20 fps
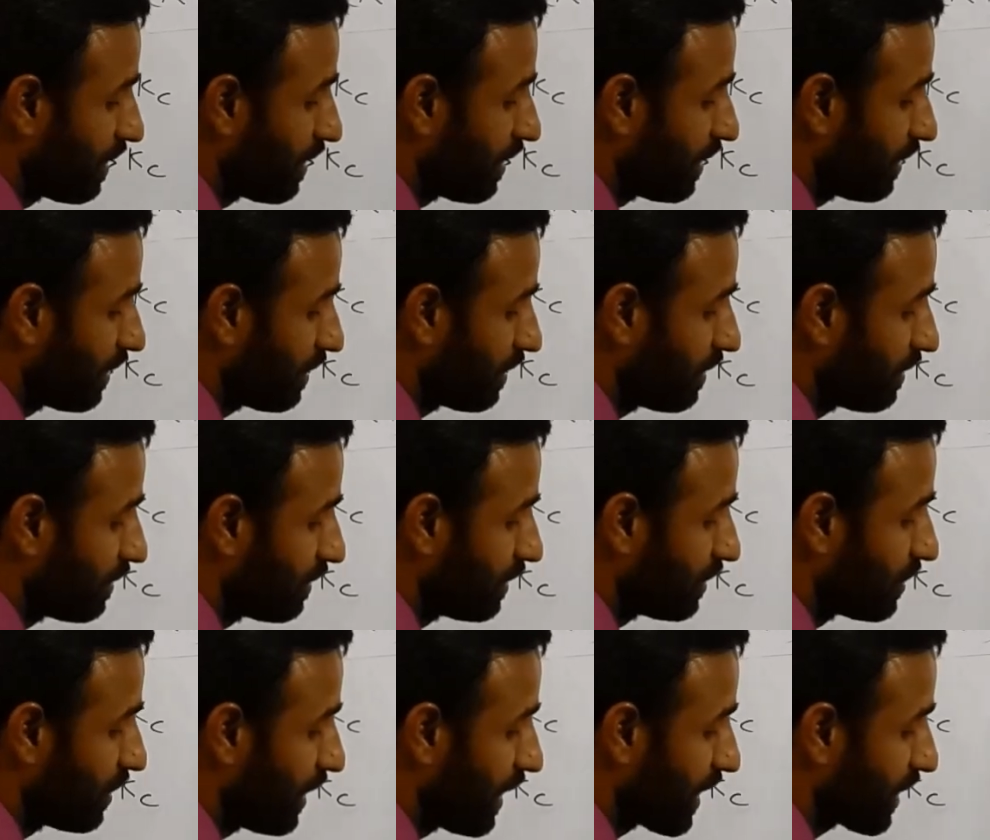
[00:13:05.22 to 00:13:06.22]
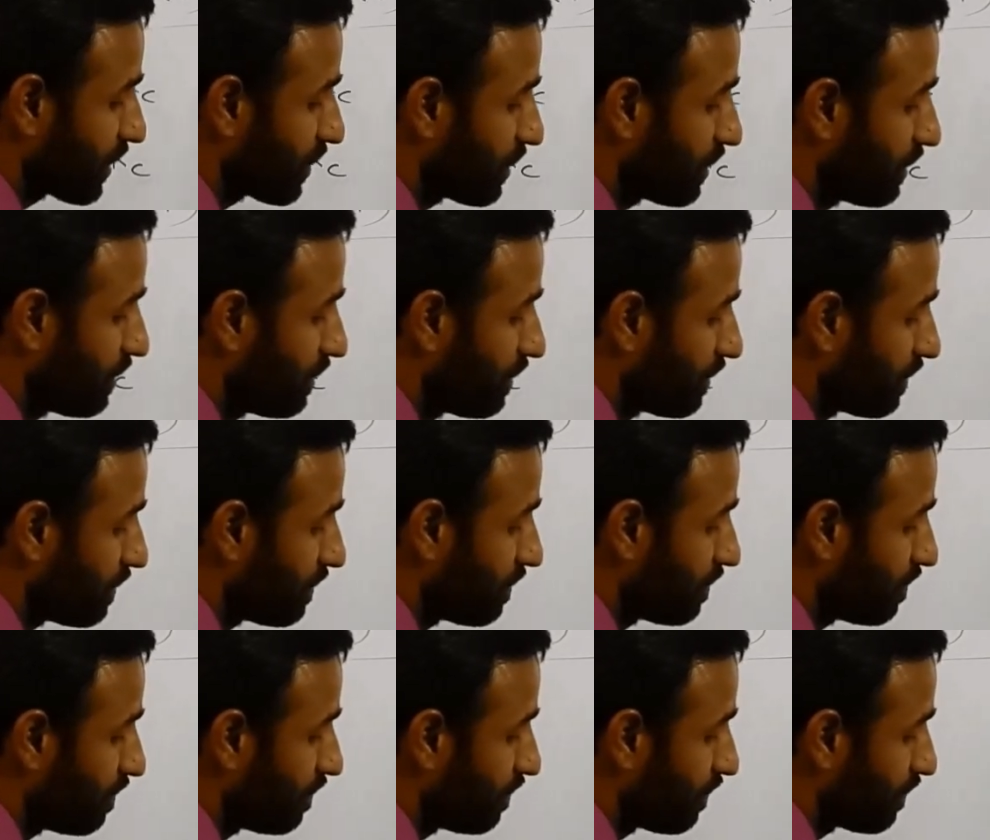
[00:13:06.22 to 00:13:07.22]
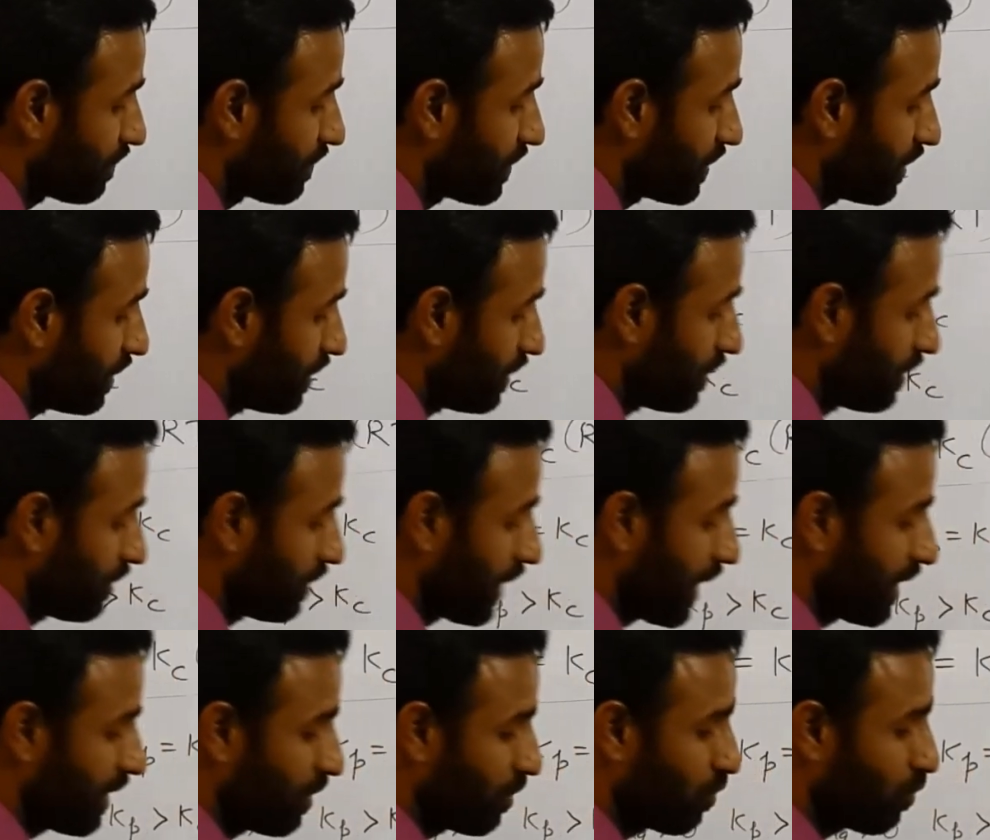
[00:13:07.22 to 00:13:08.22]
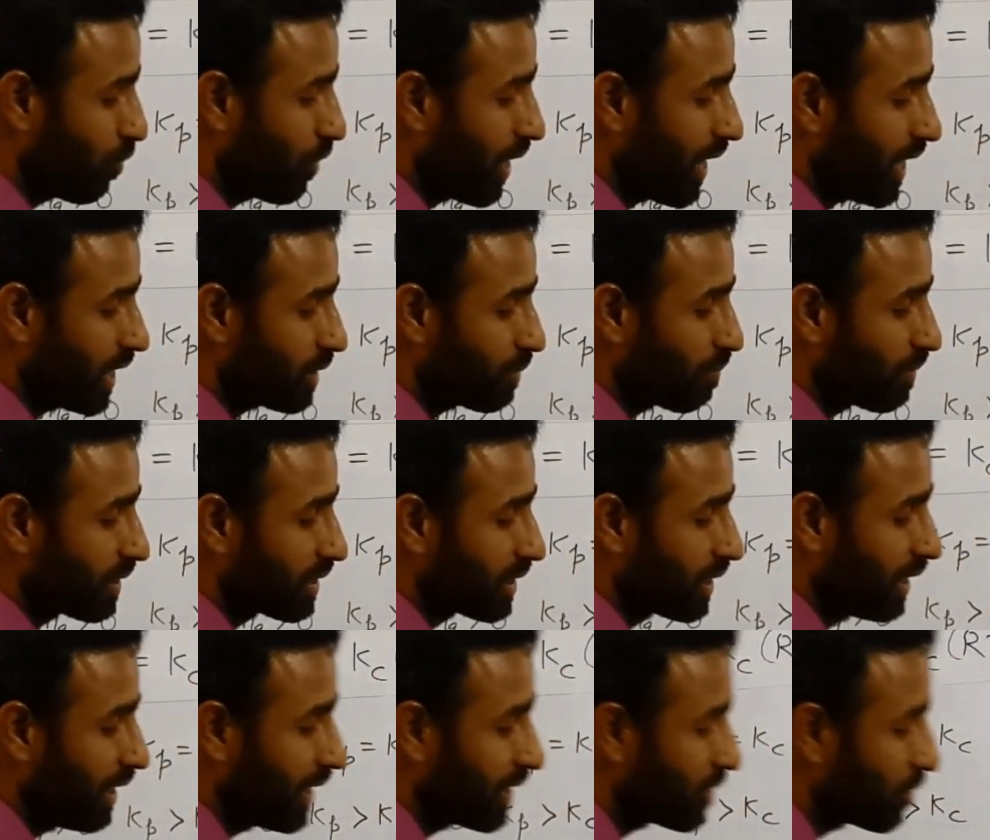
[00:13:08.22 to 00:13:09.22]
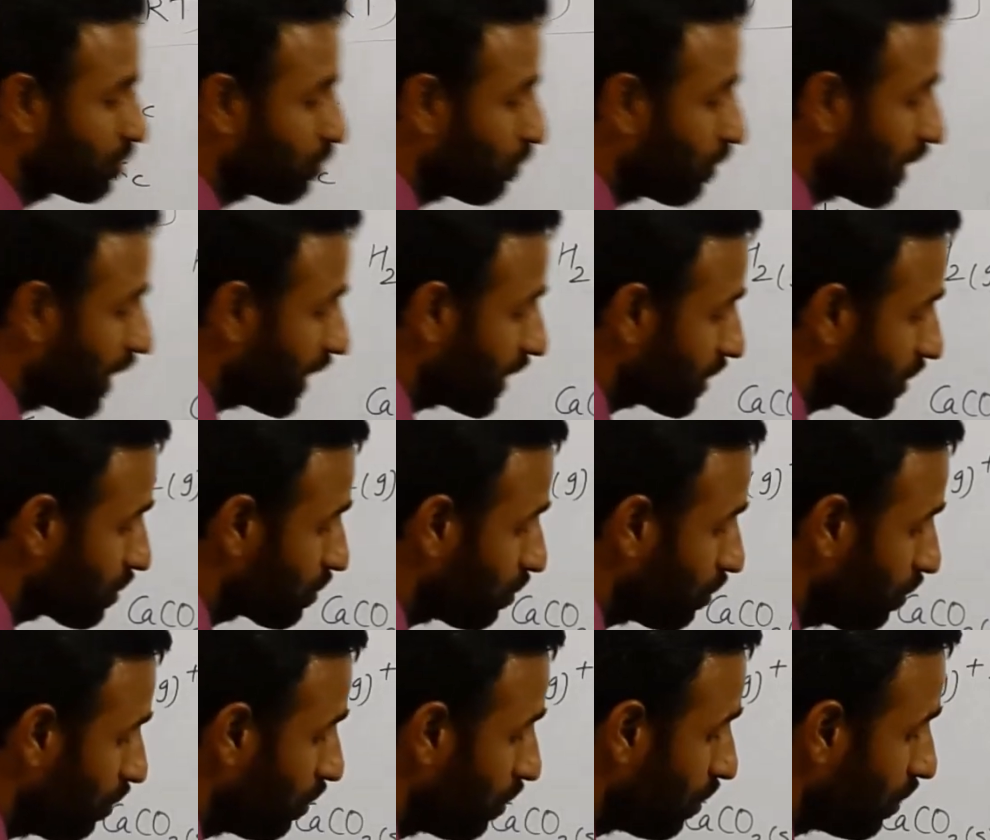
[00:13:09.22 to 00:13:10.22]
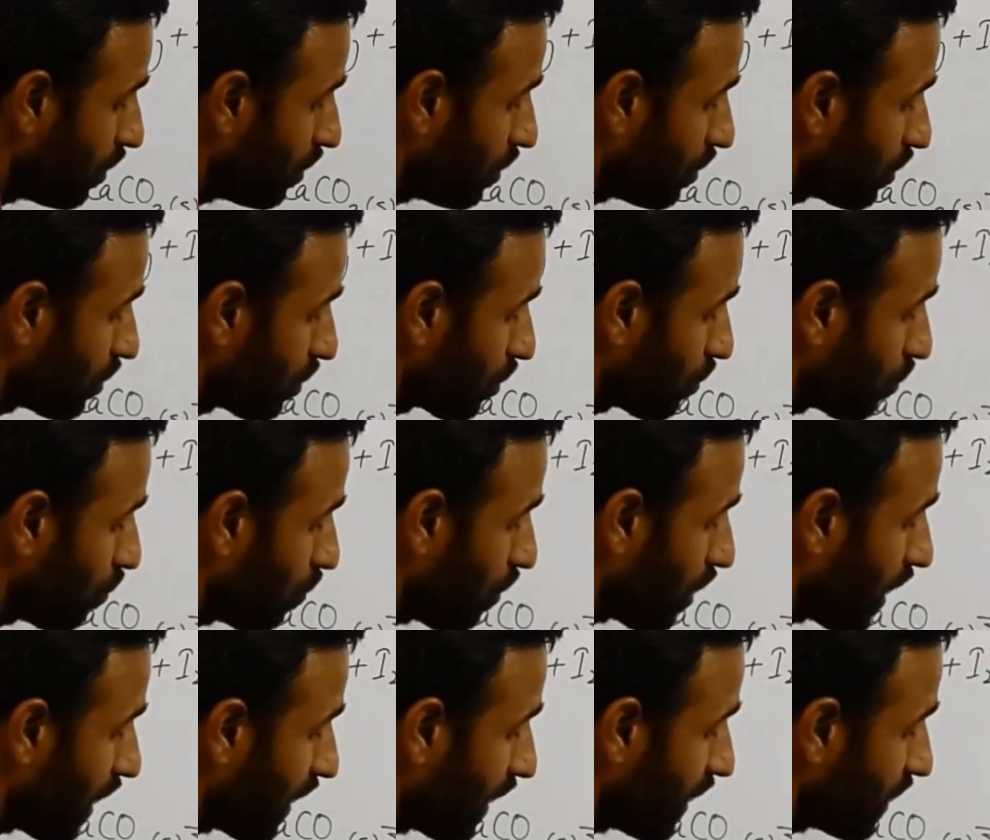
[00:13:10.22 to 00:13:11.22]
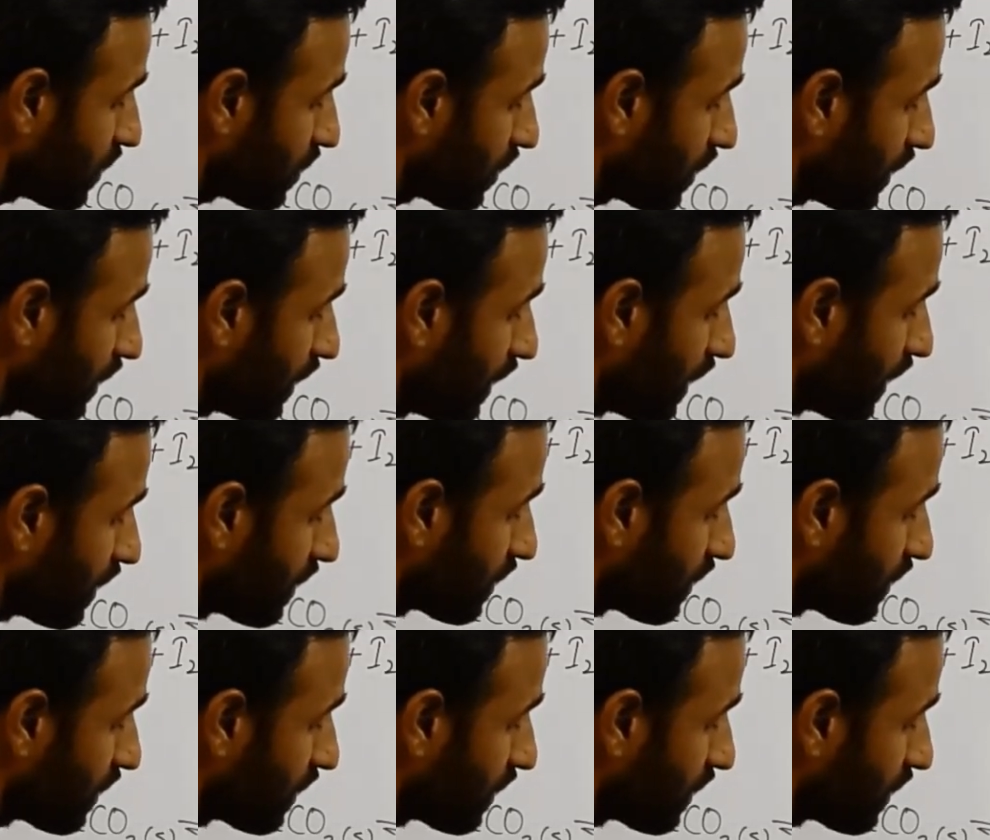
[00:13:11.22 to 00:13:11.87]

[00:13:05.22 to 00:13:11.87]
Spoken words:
like this reaction, N2 gas plus 3H2 gas to 2NH3